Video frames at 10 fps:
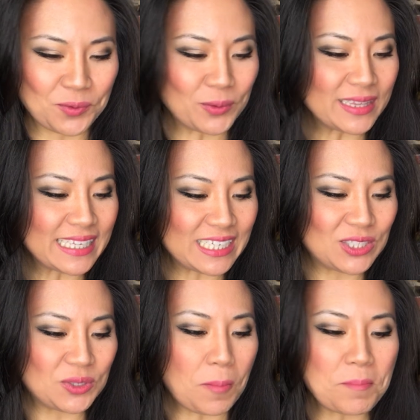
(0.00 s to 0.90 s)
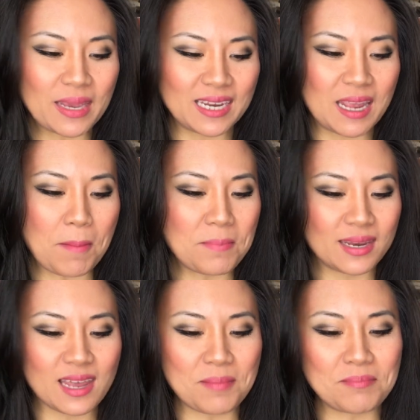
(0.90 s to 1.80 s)
will lead to many,
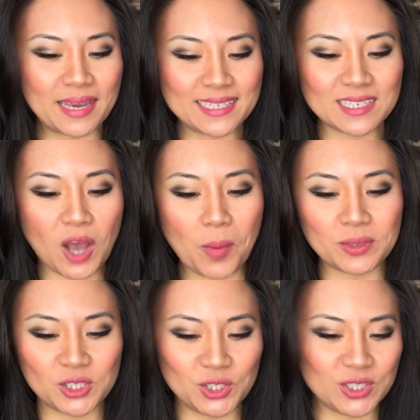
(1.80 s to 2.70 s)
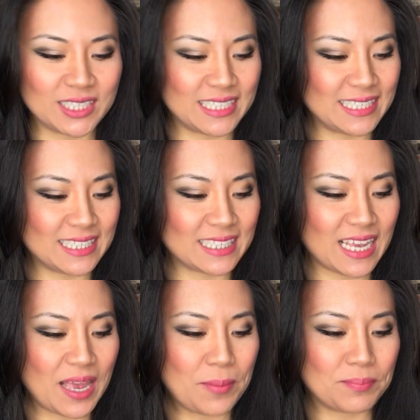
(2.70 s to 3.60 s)
many amazing opportunities
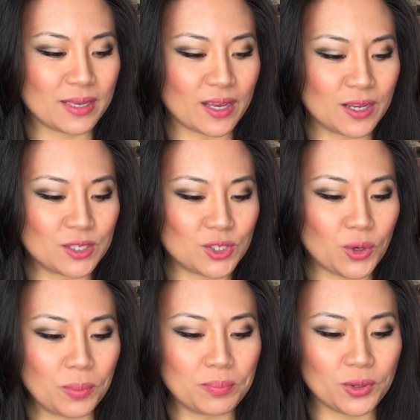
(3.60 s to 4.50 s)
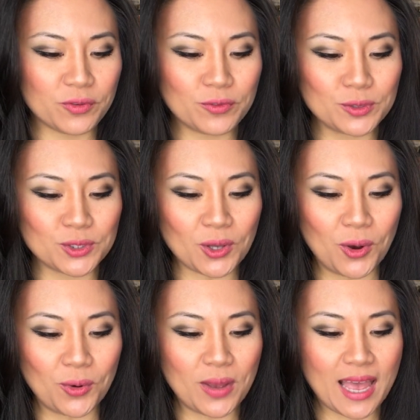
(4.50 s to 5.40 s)
because your beautiful
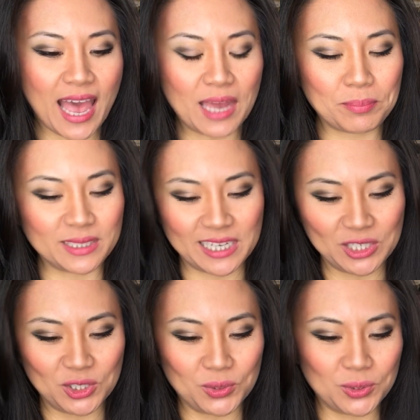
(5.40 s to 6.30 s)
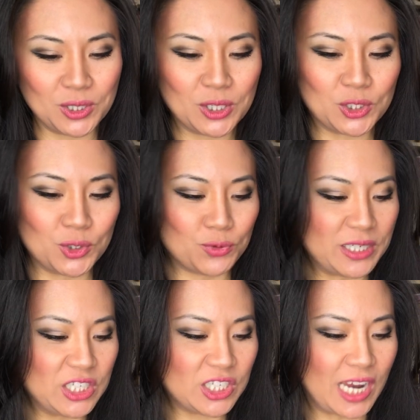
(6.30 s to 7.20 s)
soul and potential to
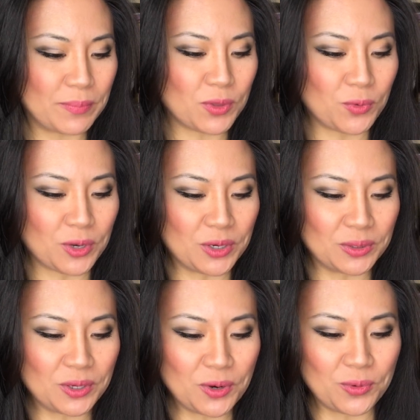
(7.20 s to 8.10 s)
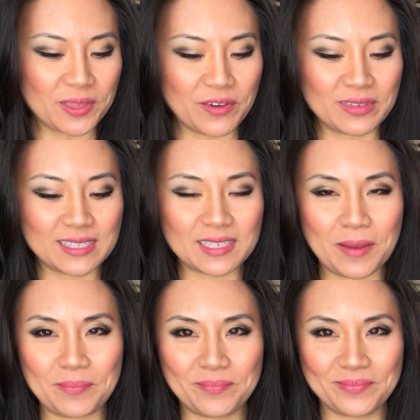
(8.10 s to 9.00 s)
reshape the world with every
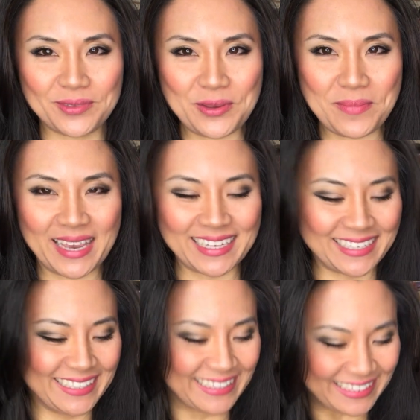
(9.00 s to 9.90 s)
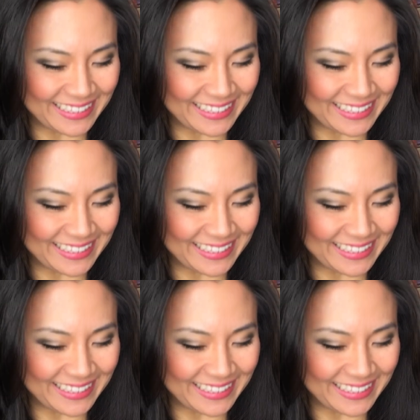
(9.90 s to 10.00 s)
step you make.